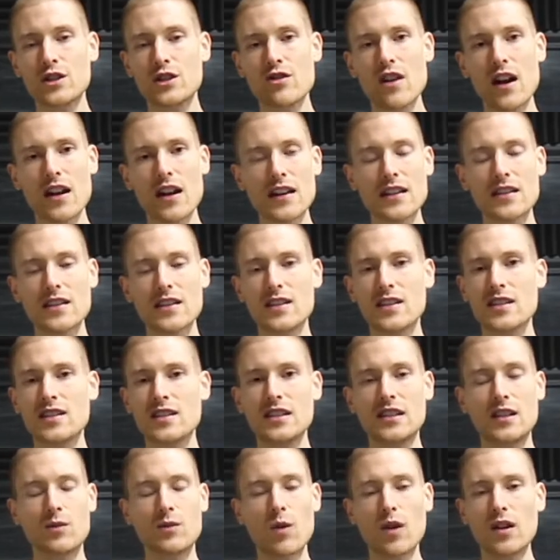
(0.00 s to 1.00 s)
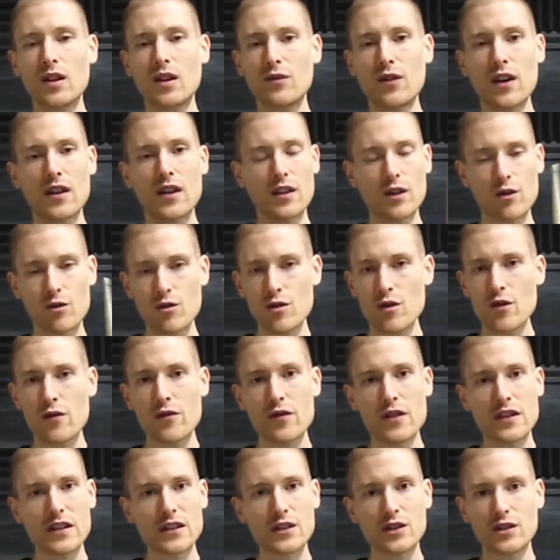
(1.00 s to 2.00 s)
track, is considered one of like the
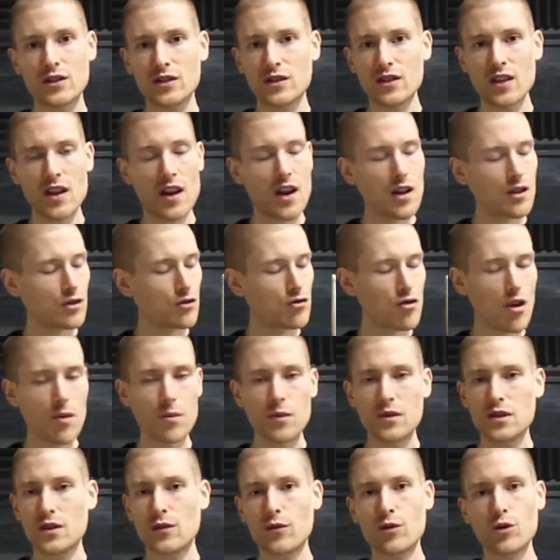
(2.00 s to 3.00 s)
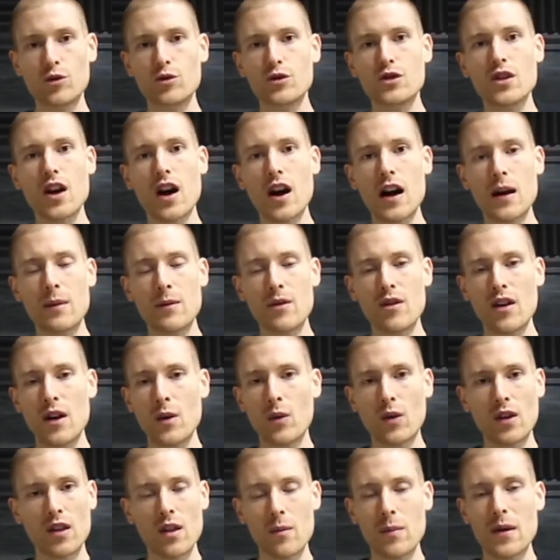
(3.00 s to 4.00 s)
grooviest drummers of all time, right?
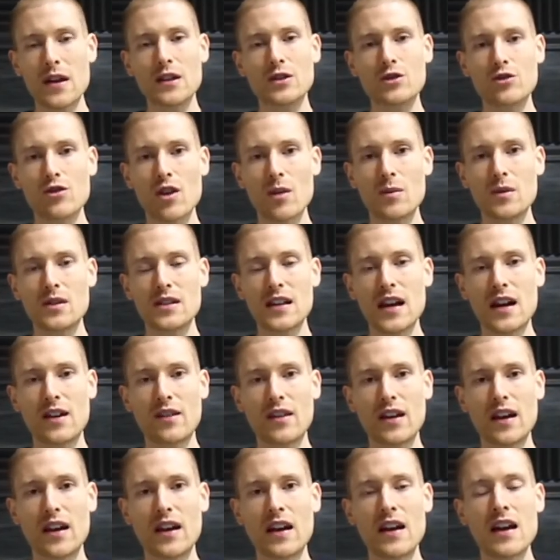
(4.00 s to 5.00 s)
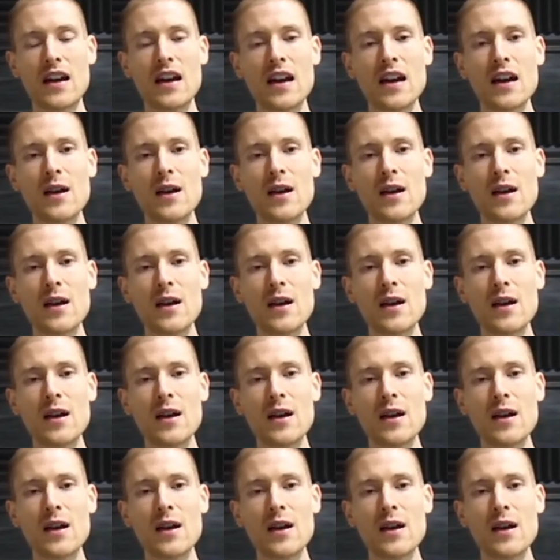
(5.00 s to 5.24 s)
One of the best drummers out there.